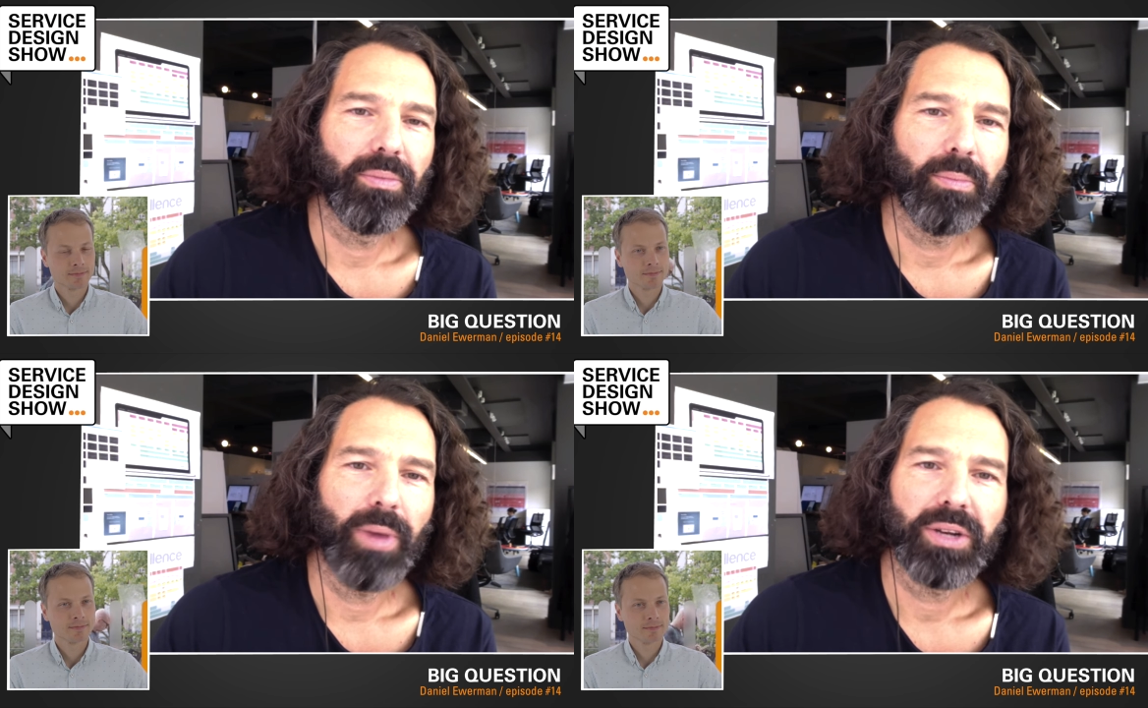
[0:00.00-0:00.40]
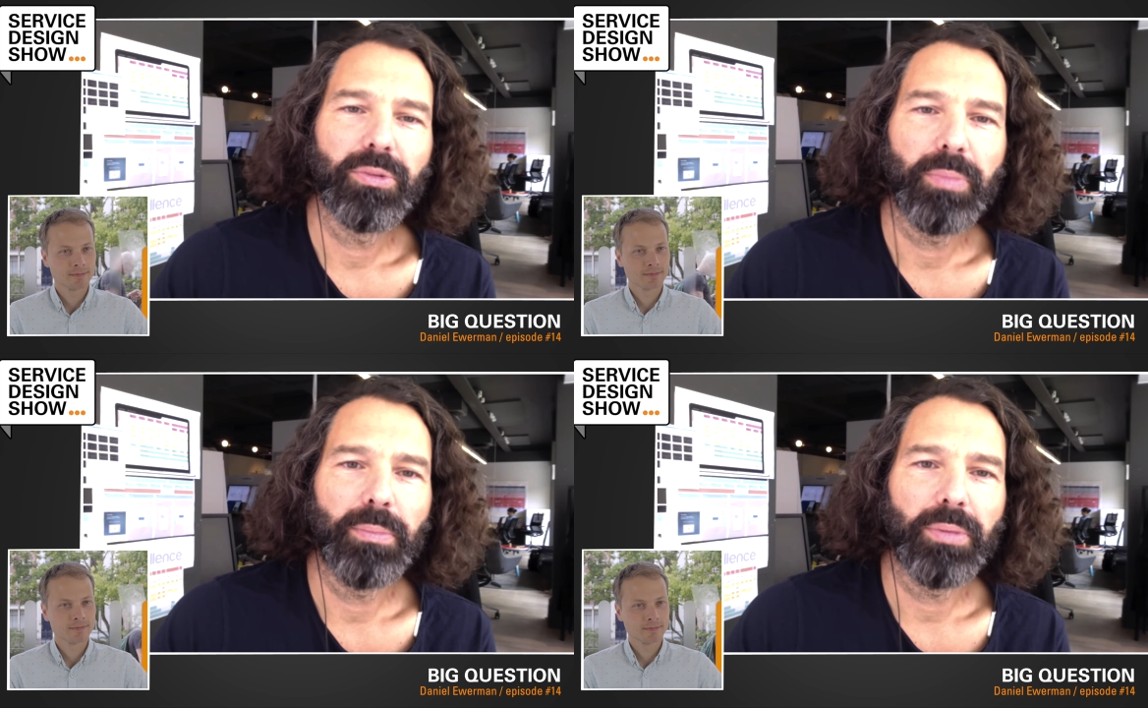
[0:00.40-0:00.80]
Speaker 1: much
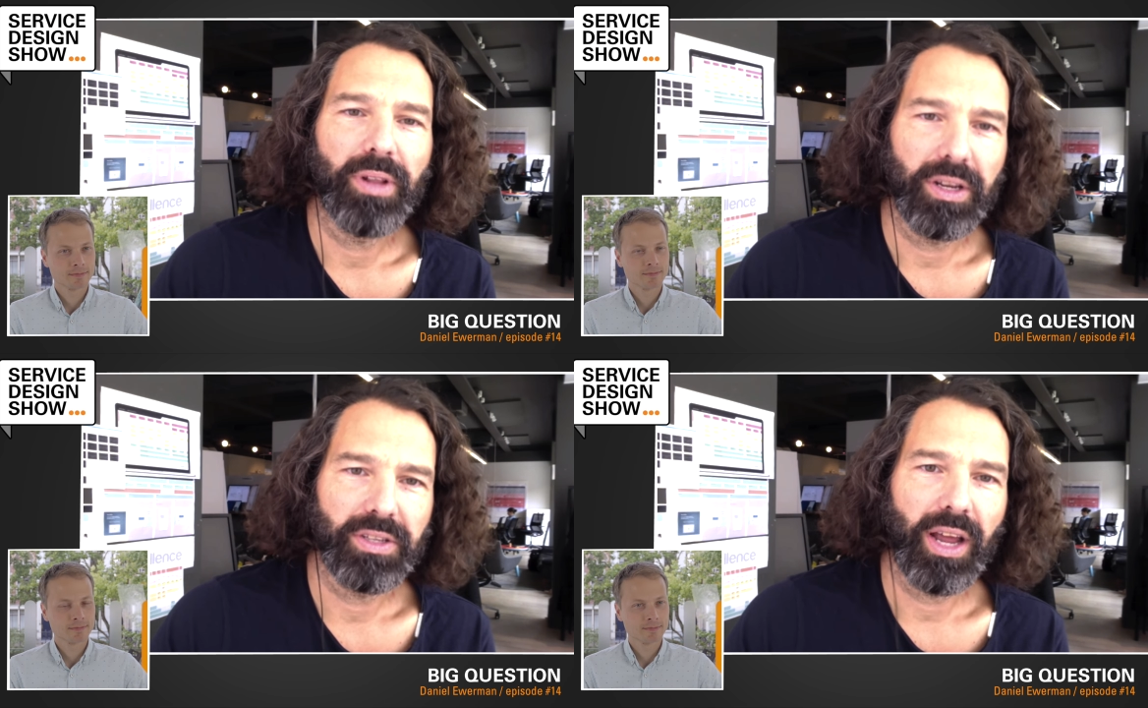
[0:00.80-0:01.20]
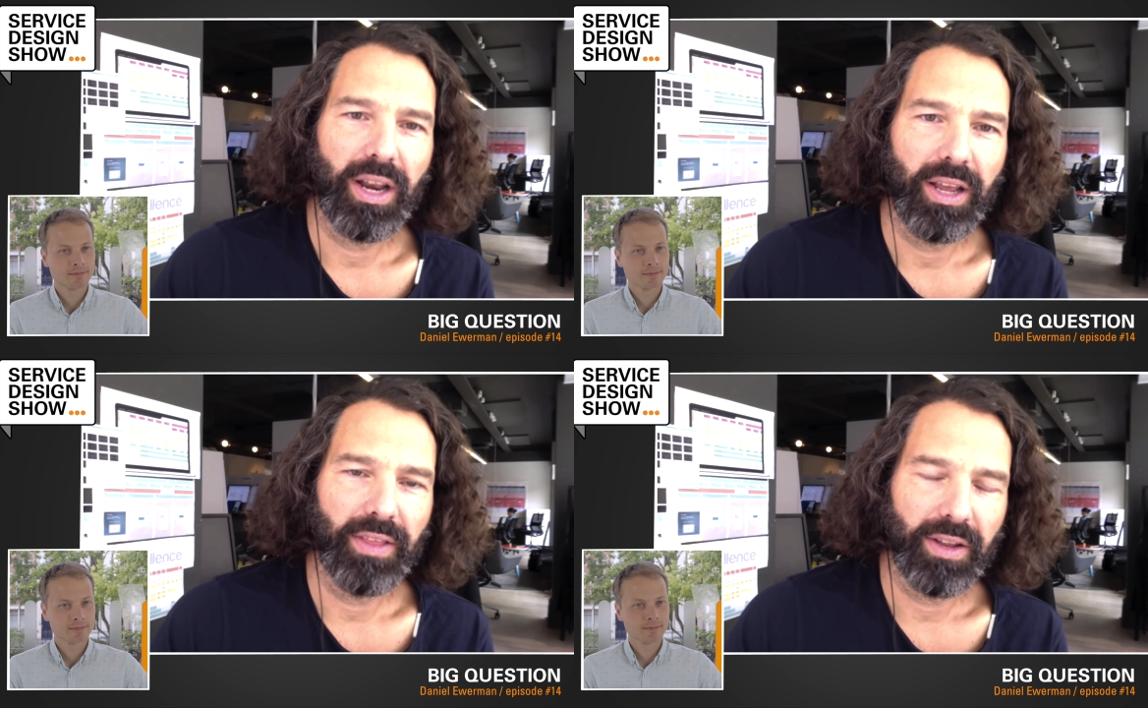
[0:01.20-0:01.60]
more people
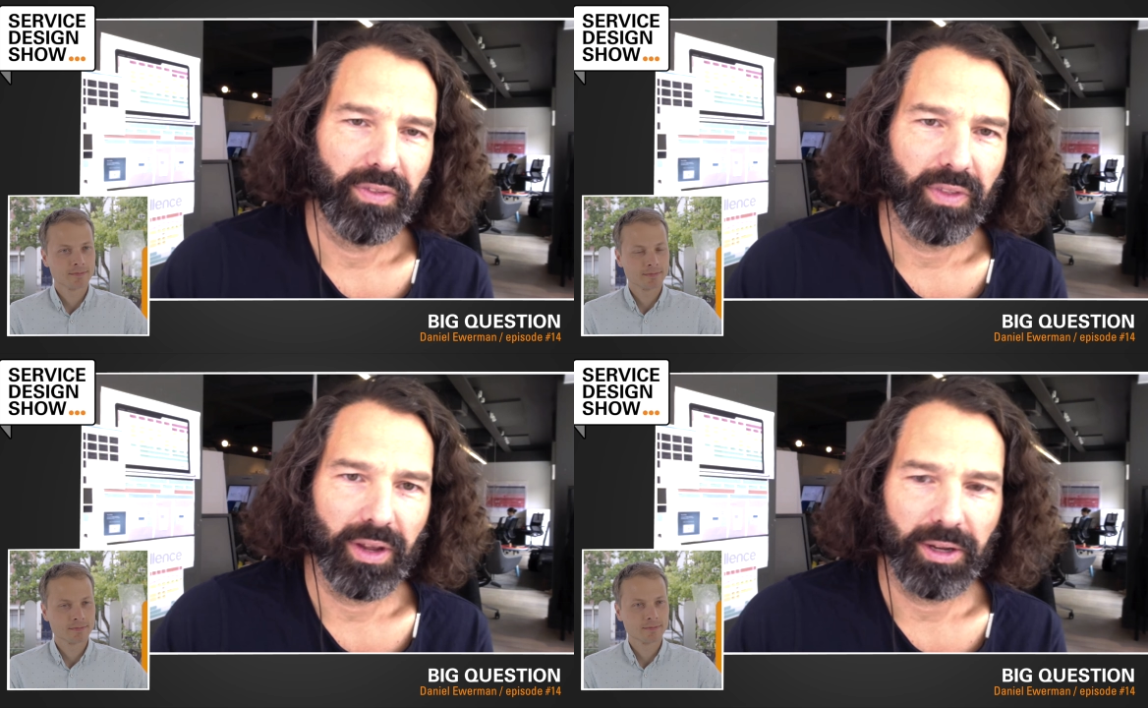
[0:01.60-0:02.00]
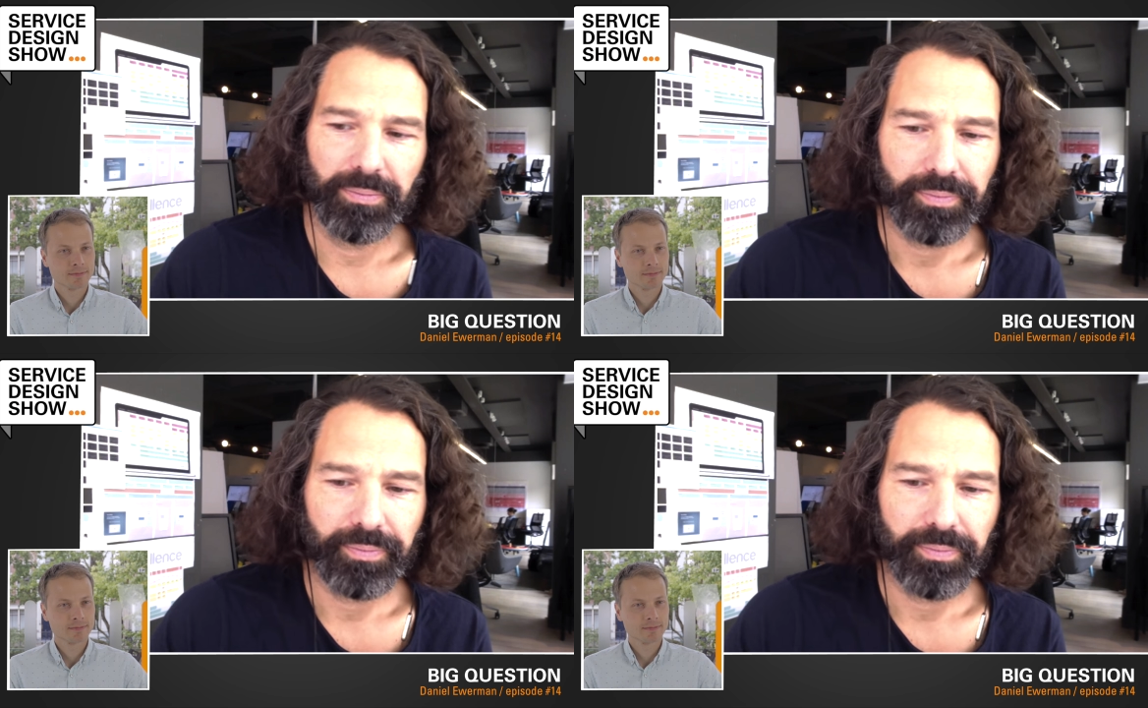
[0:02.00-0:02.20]
understanding that uh,